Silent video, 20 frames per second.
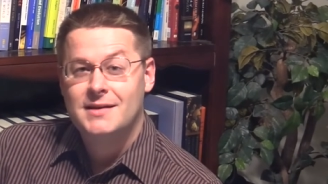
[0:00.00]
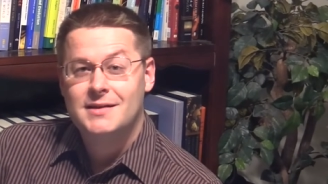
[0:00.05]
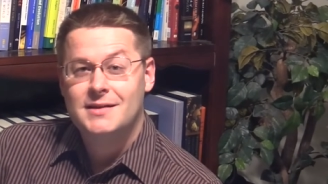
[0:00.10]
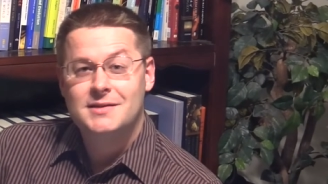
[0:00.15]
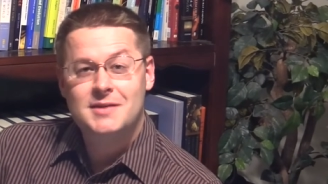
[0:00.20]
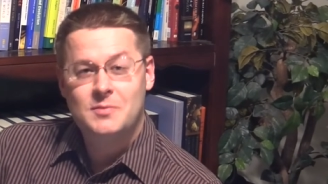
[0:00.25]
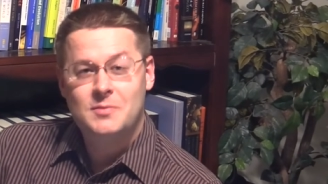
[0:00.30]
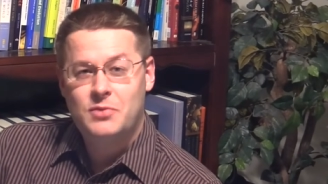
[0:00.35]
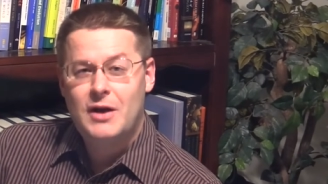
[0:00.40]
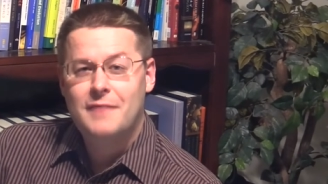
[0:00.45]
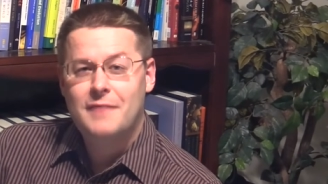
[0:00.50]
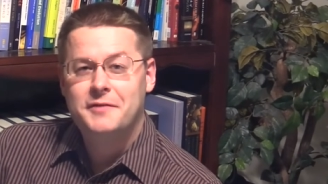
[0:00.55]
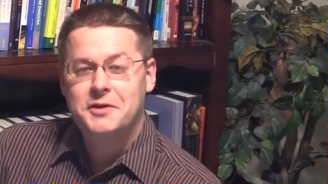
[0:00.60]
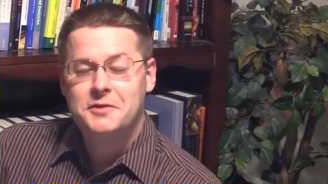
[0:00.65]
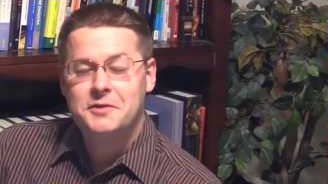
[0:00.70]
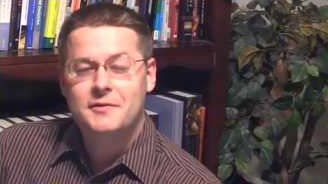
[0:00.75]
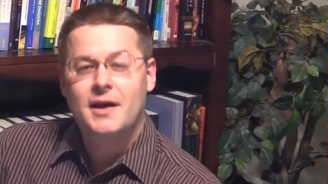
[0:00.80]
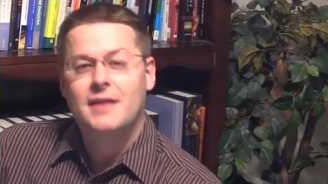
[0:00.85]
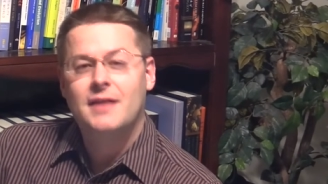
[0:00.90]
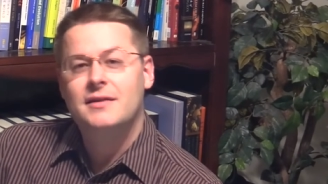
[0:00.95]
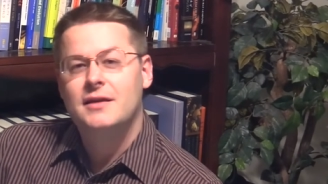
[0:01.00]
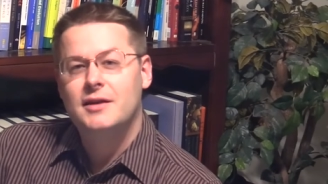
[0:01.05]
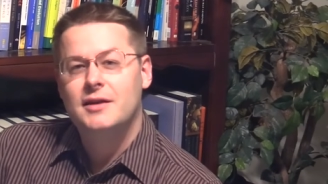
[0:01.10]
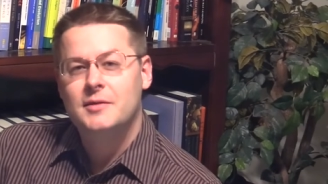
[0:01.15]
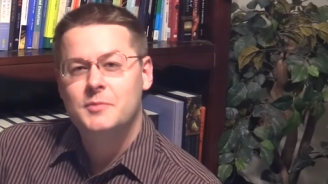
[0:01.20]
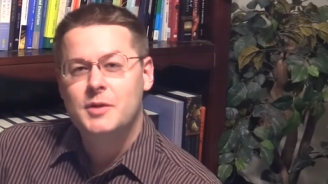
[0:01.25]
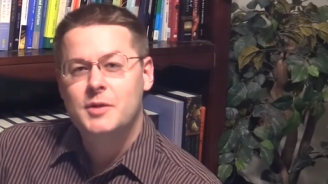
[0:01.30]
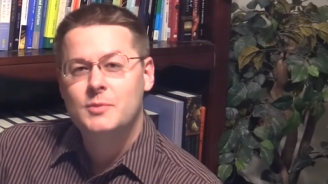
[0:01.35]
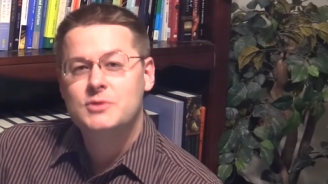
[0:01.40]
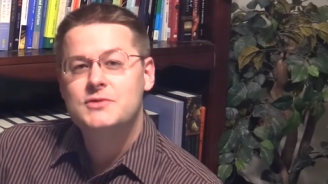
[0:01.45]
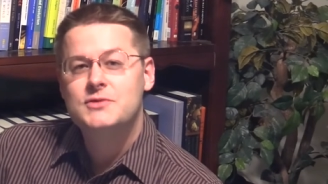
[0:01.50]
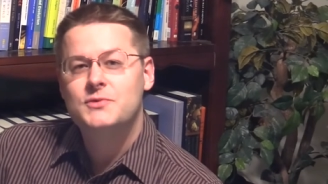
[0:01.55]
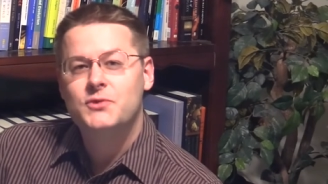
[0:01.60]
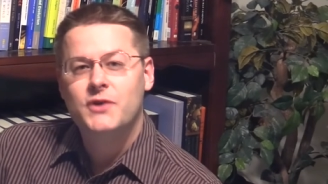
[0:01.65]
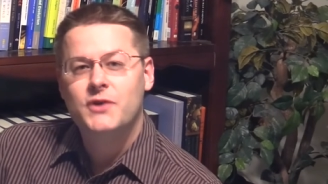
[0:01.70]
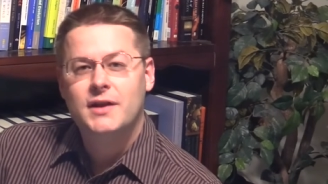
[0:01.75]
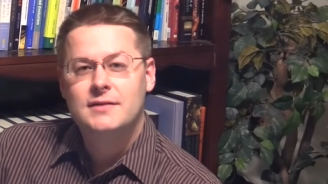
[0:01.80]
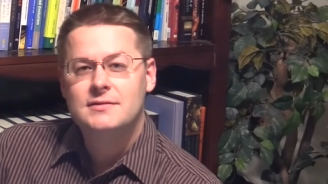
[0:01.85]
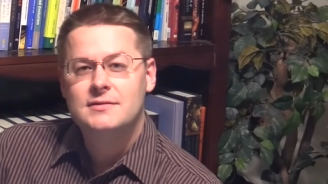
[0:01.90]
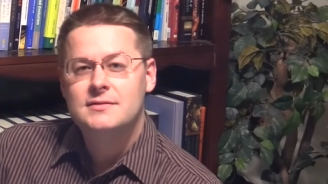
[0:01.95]
Some prophet you've got there, my Muslim
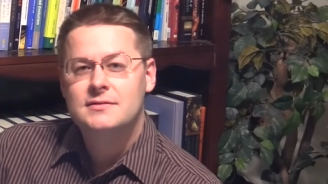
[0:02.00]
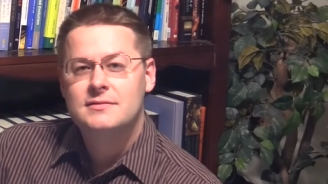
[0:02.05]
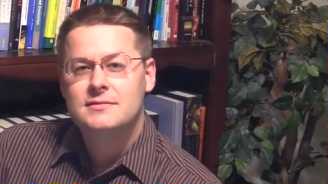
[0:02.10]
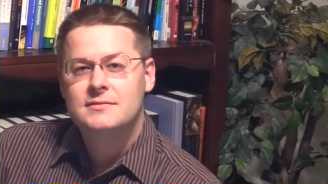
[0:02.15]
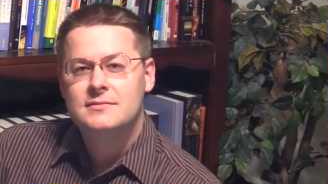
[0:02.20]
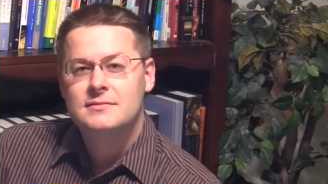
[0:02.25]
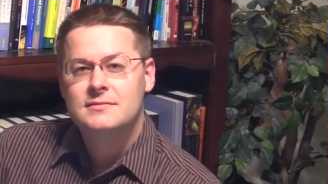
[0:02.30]
friends.